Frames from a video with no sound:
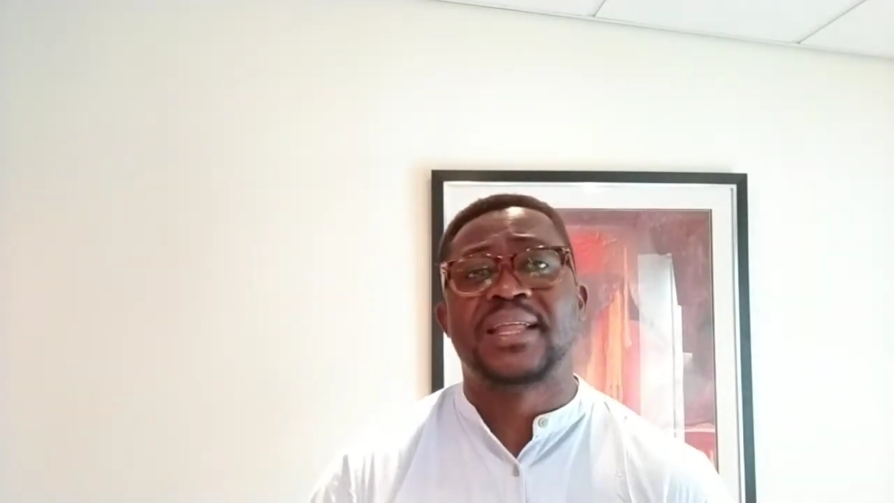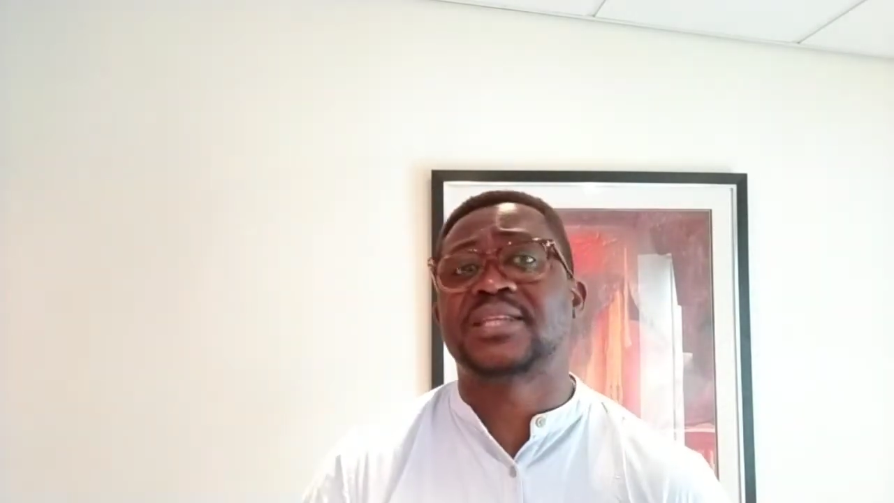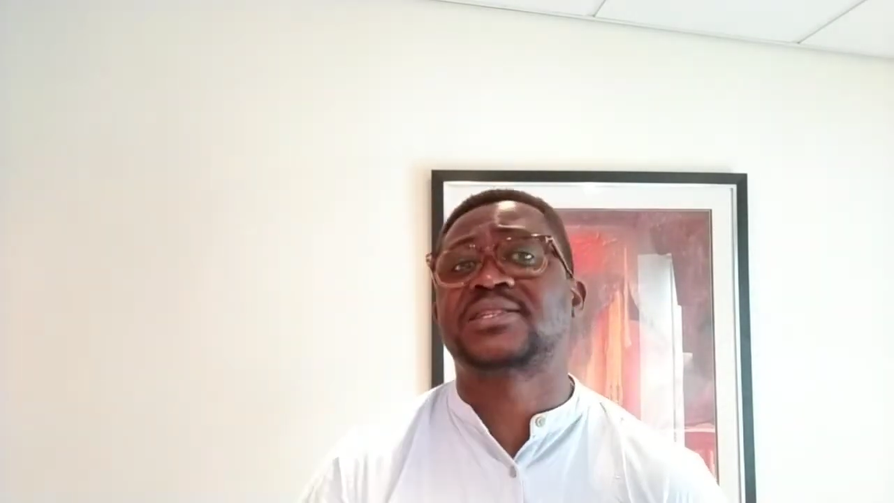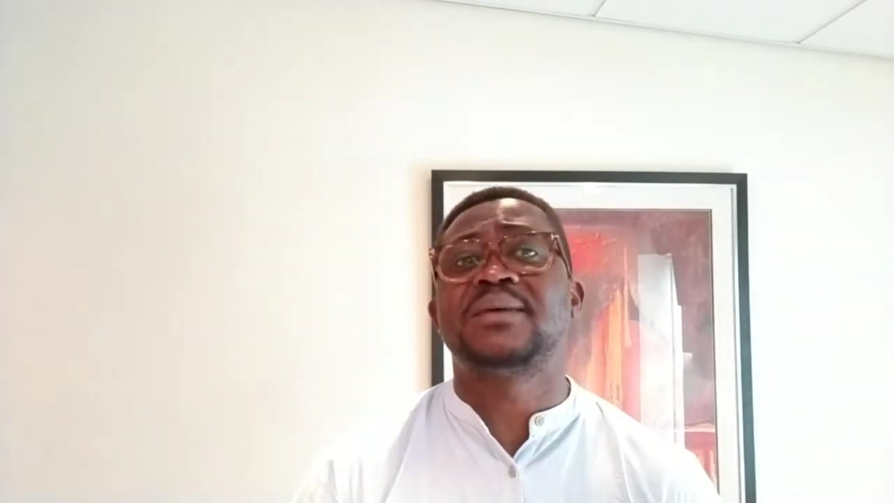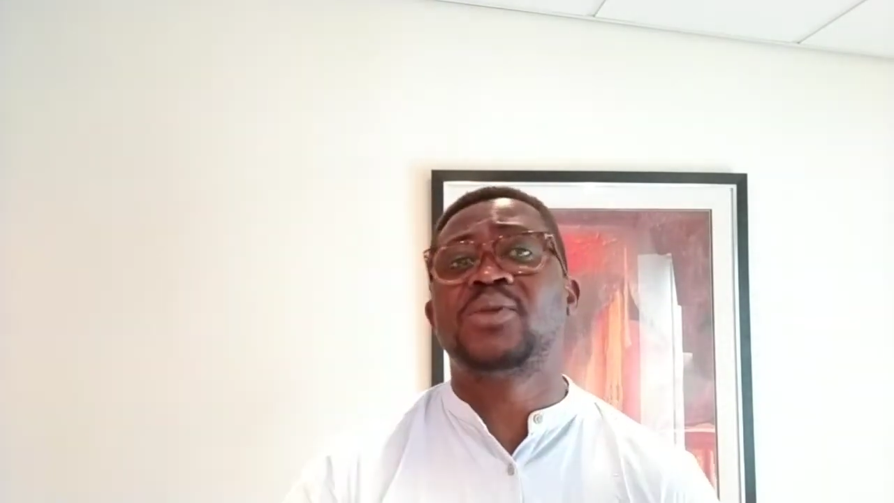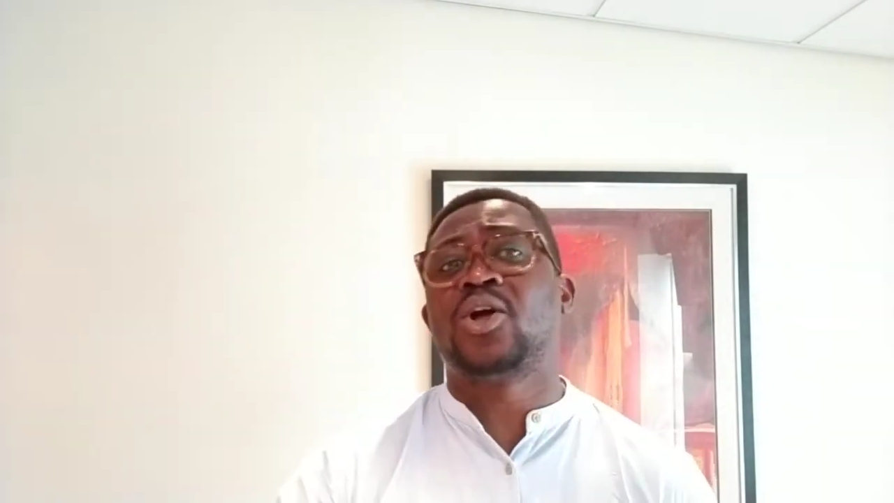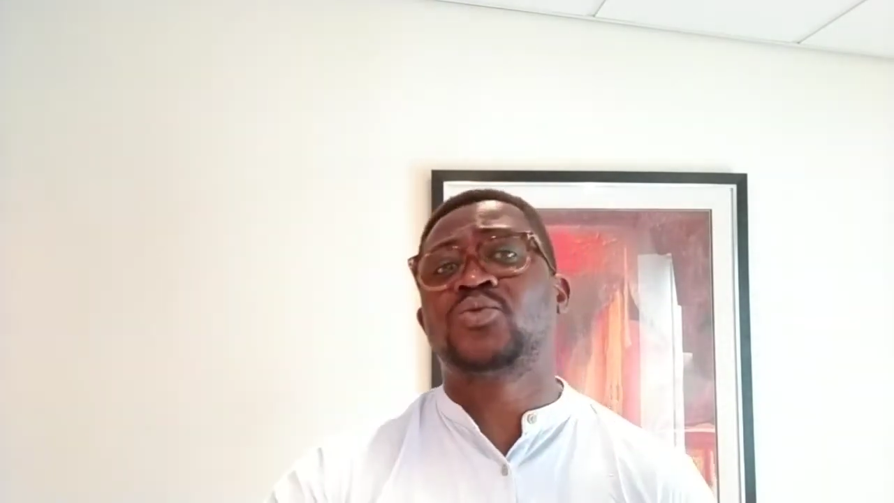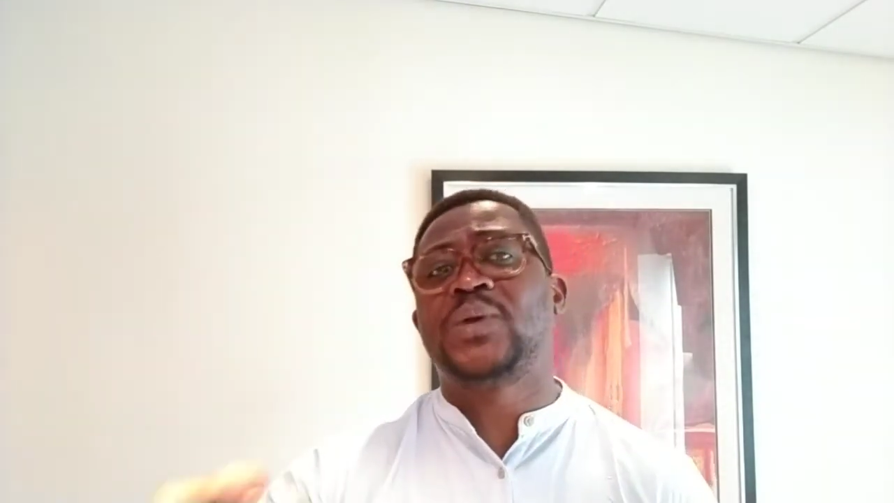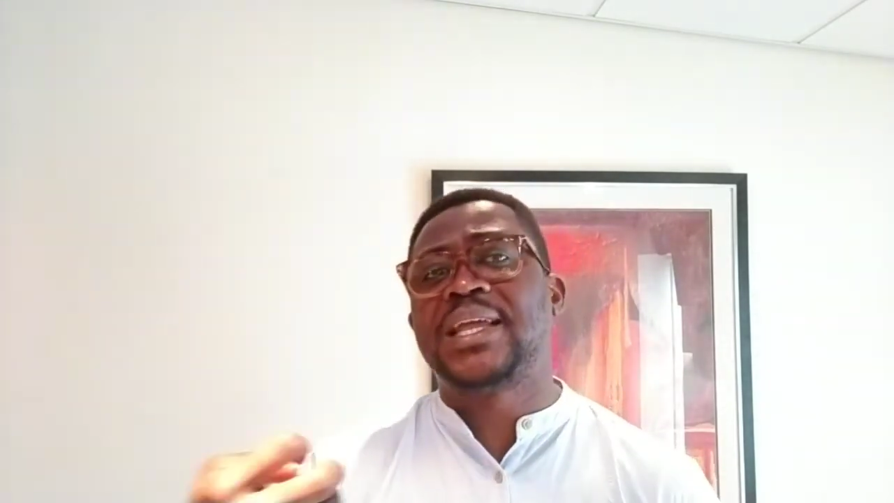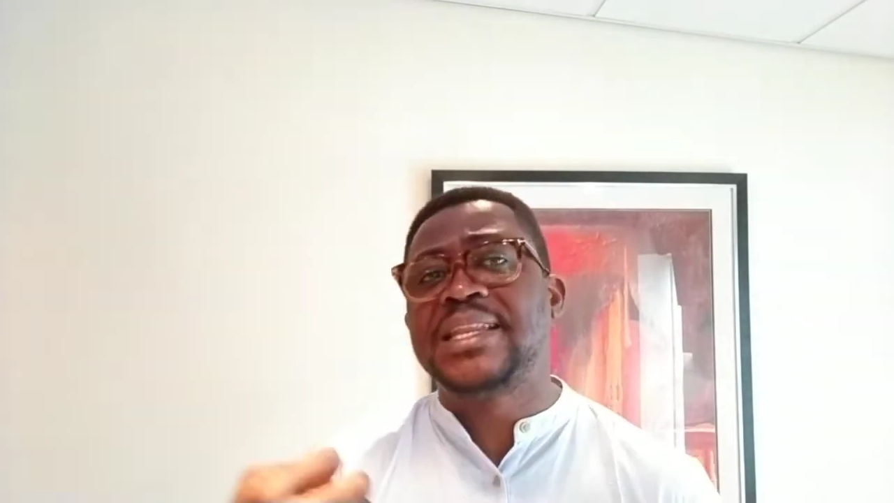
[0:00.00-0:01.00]
the same
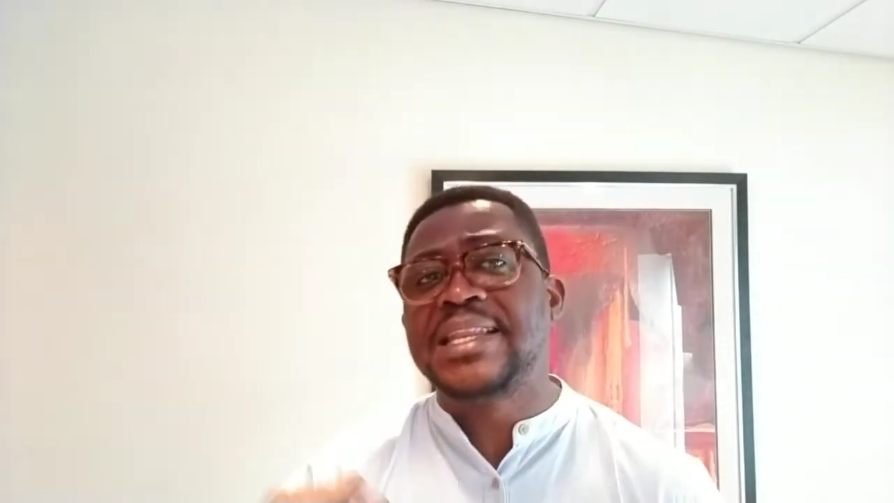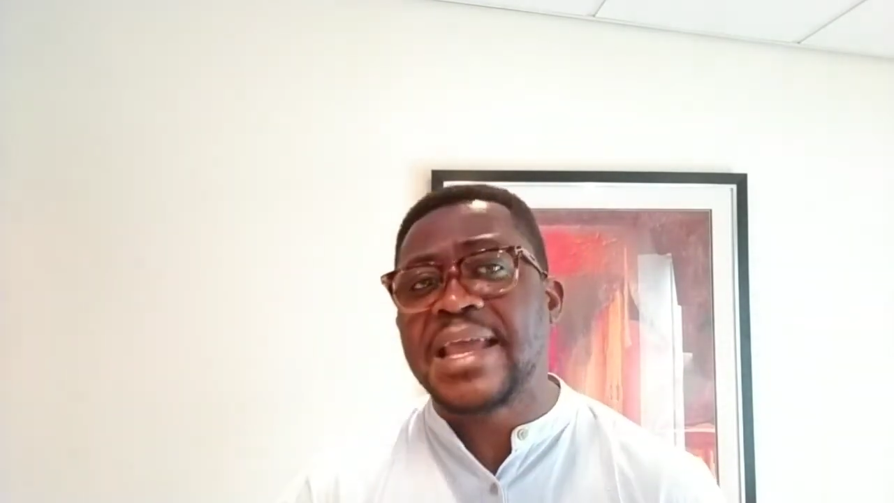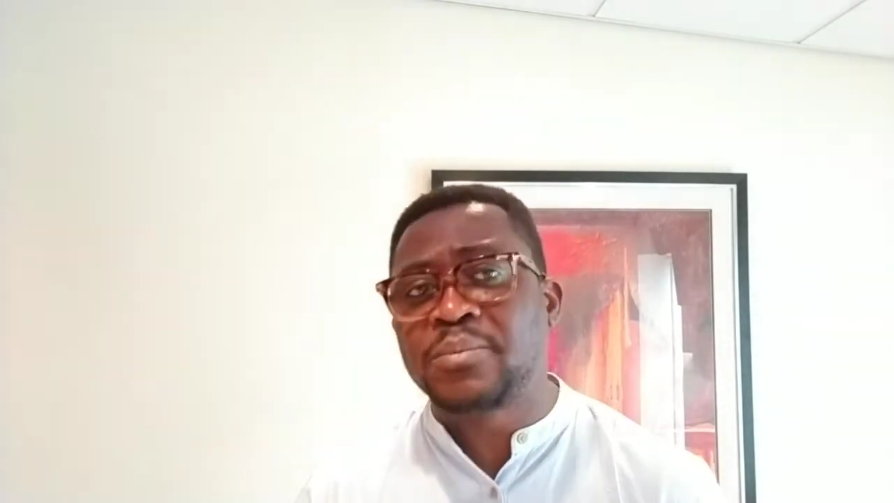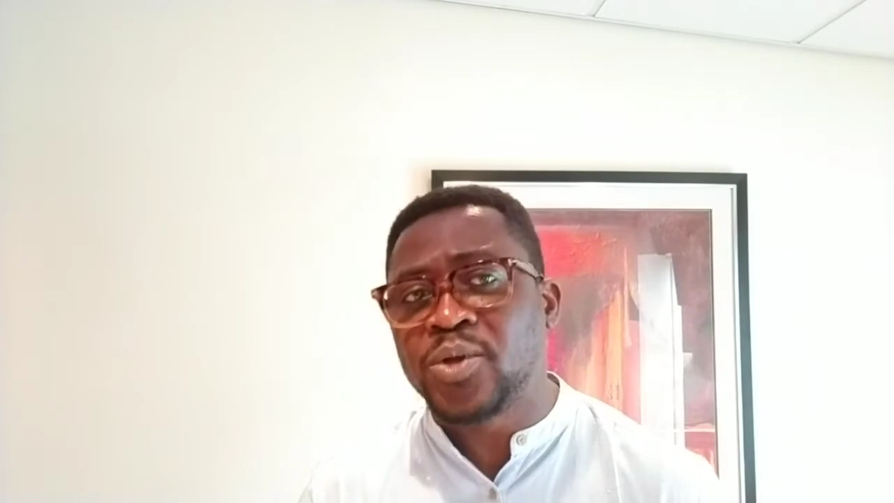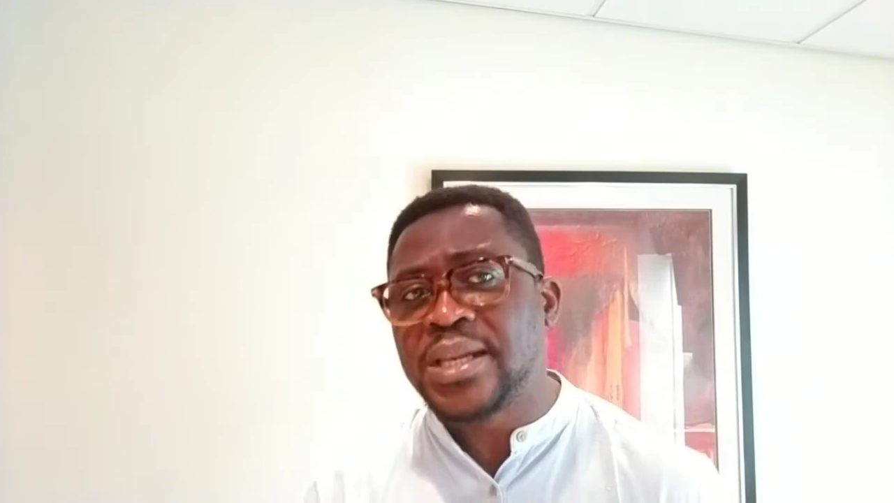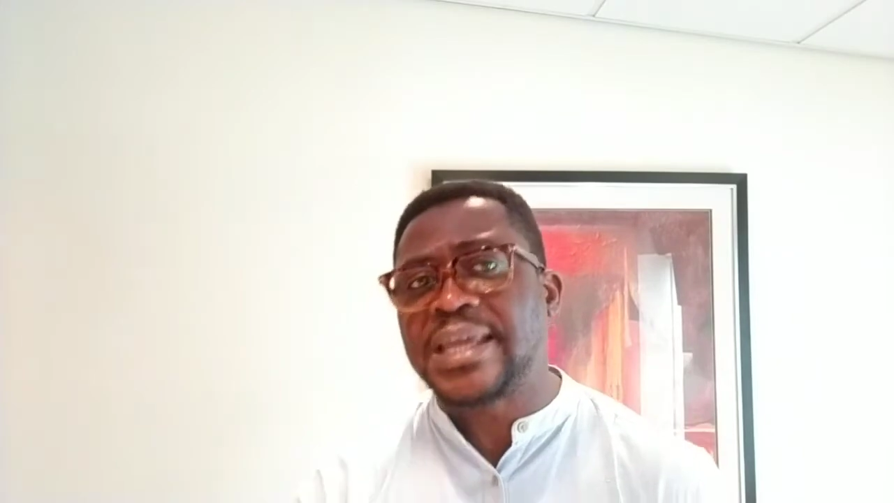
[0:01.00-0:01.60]
Lord will enable